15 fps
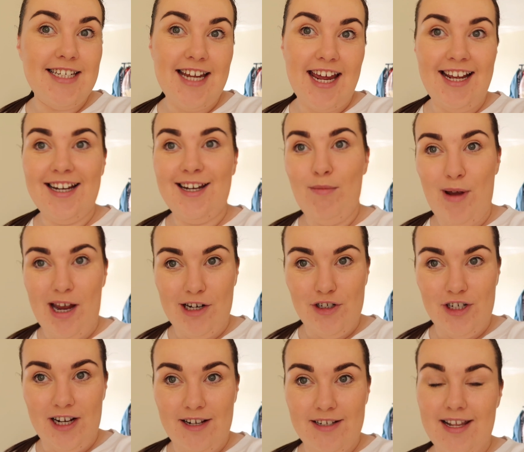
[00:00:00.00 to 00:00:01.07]
taken the
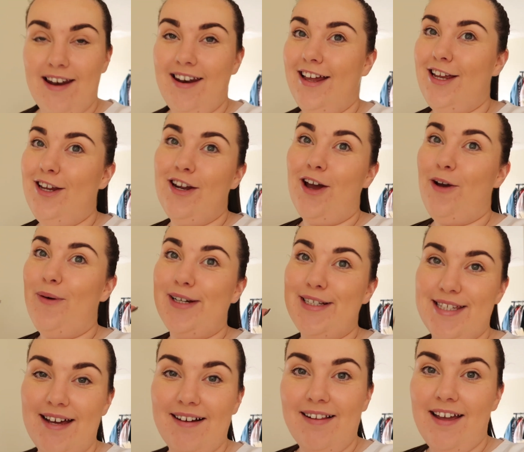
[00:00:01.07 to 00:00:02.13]
pictures and let you know
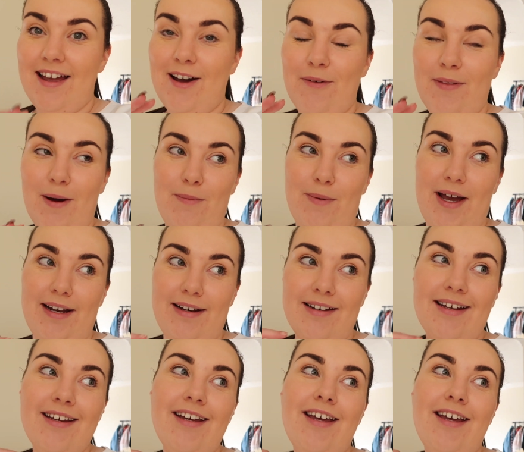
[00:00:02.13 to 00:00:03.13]
exactly how that went.